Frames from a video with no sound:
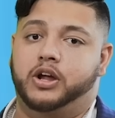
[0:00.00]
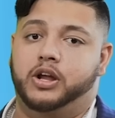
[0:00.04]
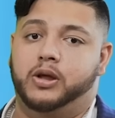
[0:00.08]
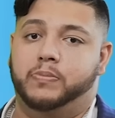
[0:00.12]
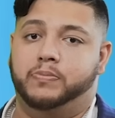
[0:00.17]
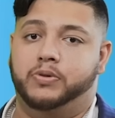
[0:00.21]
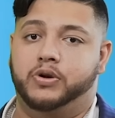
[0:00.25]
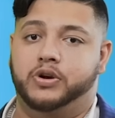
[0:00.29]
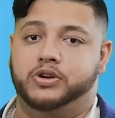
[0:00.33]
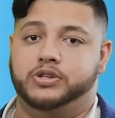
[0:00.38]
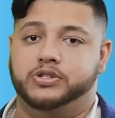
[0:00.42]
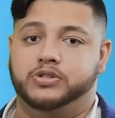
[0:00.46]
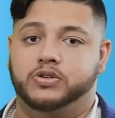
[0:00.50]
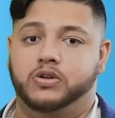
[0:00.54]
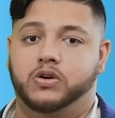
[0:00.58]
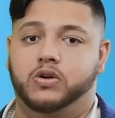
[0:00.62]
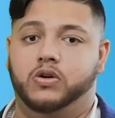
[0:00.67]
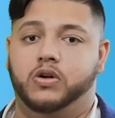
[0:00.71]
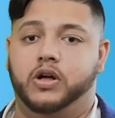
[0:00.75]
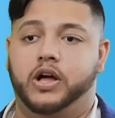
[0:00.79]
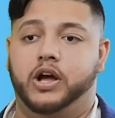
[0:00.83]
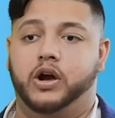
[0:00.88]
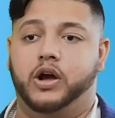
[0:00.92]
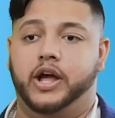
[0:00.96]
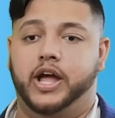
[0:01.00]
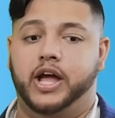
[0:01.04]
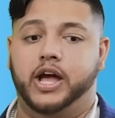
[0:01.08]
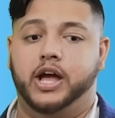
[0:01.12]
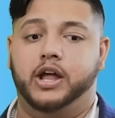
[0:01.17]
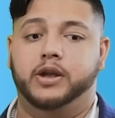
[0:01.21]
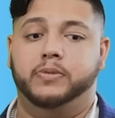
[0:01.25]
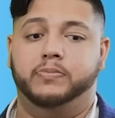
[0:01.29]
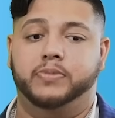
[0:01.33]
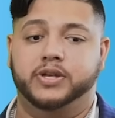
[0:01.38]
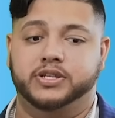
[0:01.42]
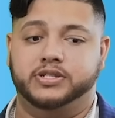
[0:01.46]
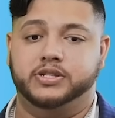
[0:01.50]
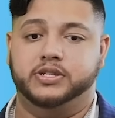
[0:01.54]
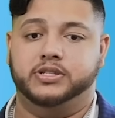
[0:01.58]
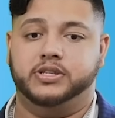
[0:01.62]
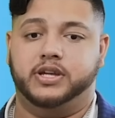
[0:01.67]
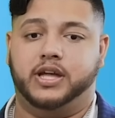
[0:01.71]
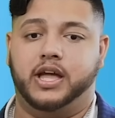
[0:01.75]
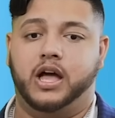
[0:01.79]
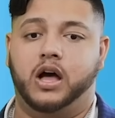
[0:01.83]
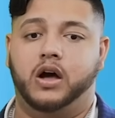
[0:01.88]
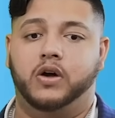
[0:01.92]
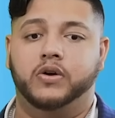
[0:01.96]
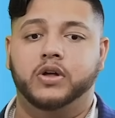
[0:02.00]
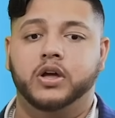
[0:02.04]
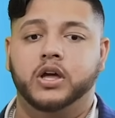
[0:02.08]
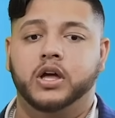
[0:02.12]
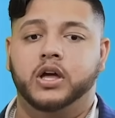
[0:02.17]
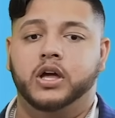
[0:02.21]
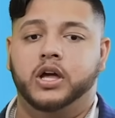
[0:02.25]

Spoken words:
in a personal and business account.